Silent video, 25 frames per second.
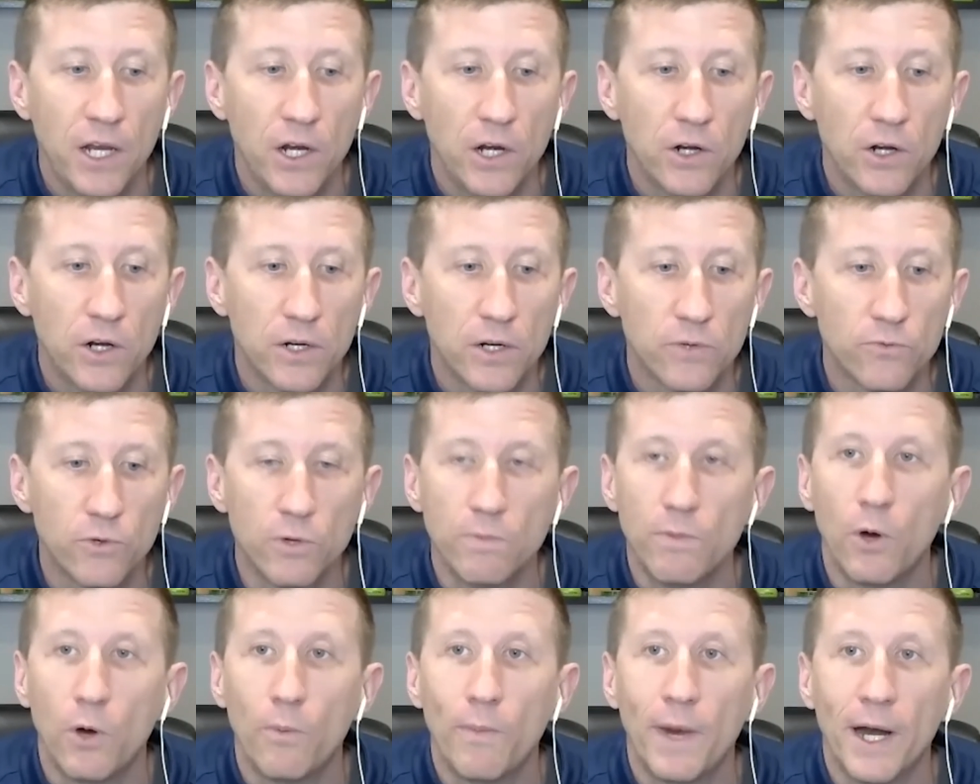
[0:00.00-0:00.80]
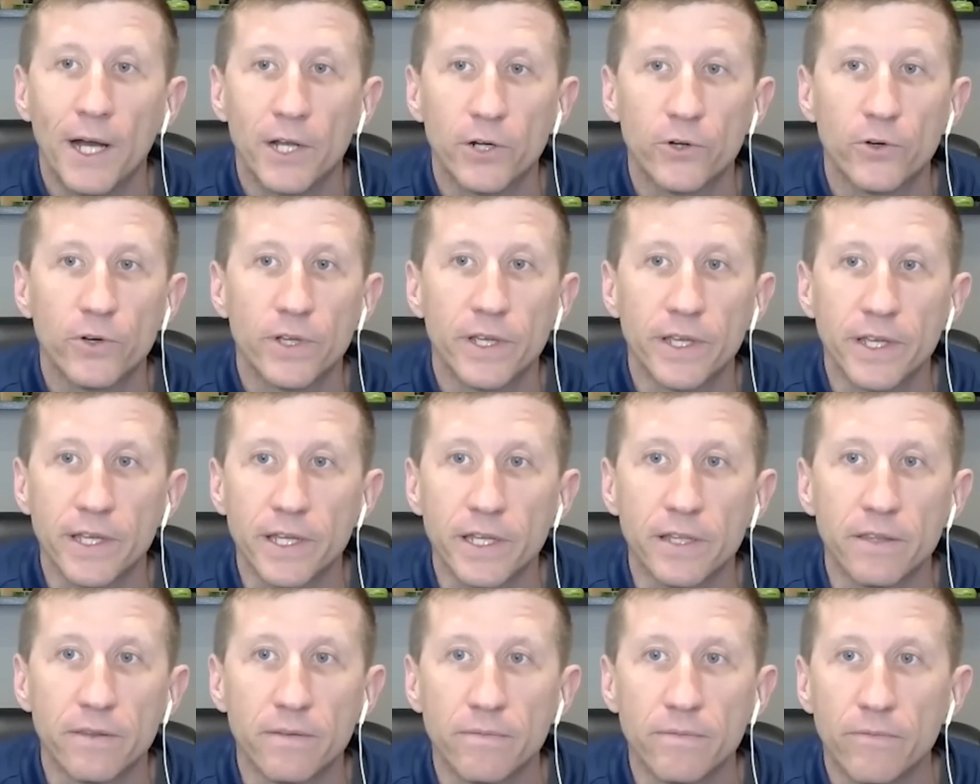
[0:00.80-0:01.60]
remote monitoring
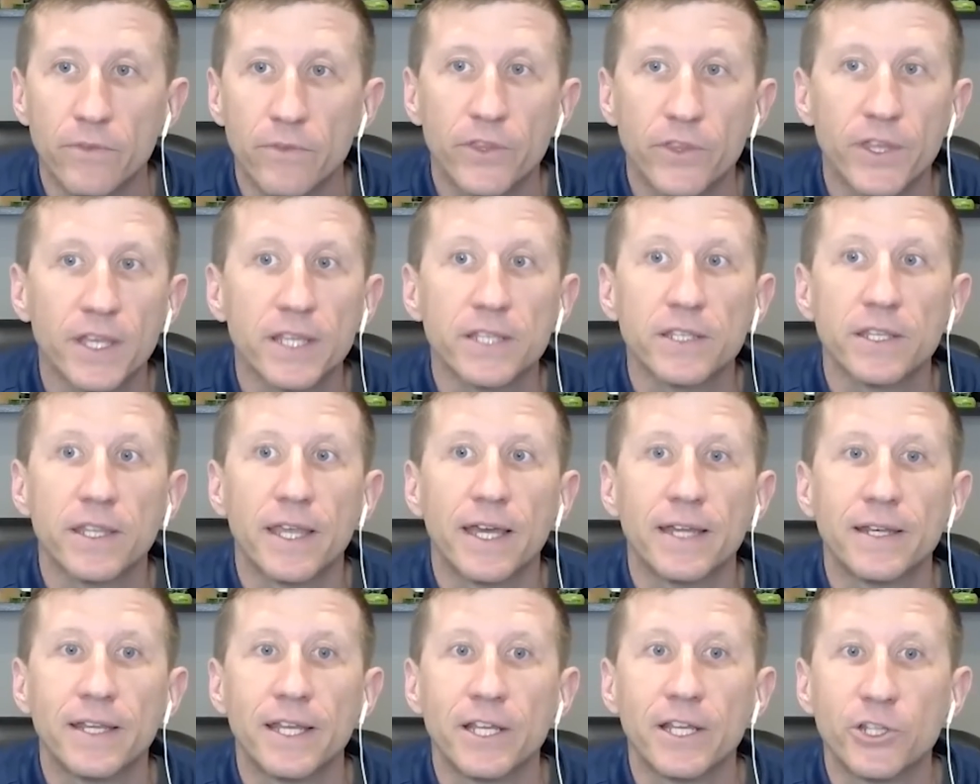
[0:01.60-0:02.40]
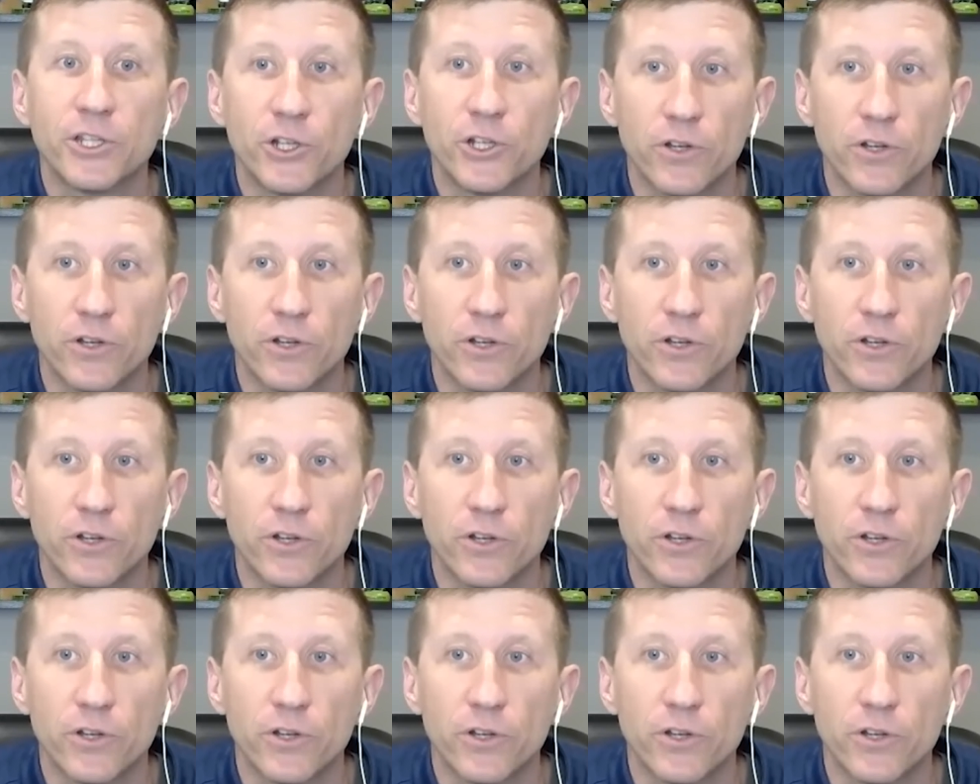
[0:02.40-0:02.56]
and things of that nature.